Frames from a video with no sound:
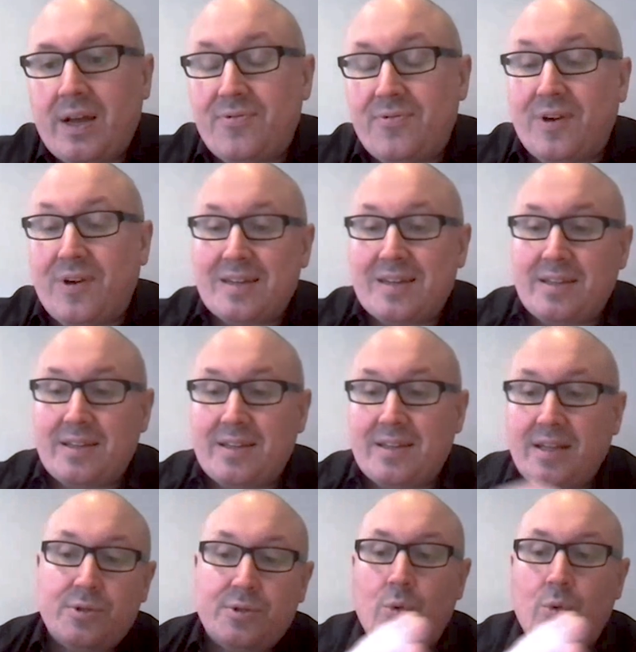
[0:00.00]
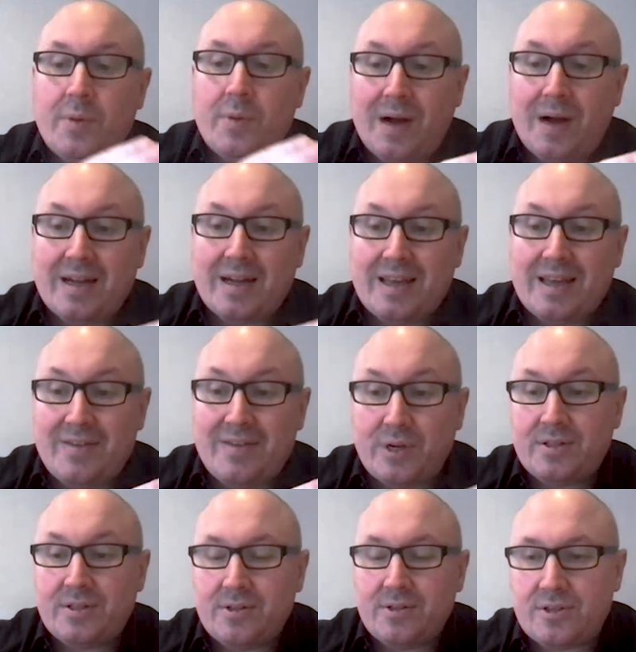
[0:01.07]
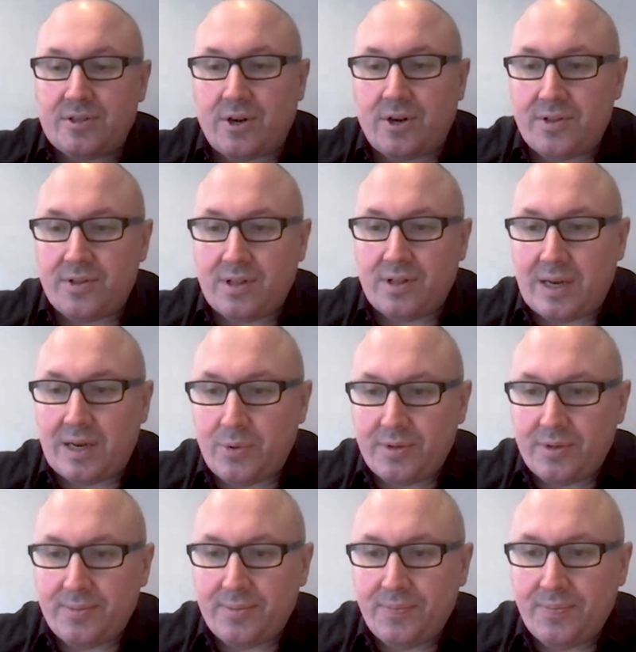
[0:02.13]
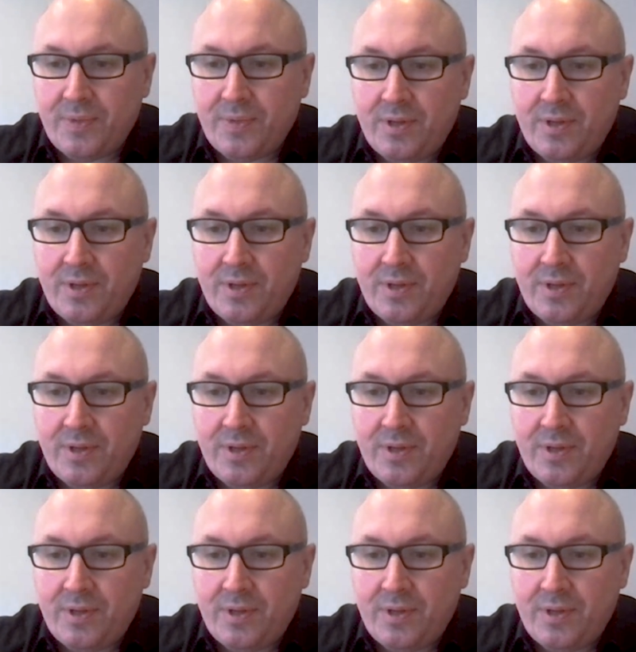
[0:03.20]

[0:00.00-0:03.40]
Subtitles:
And in fact, that goes the whole way back, even right to the start of the library,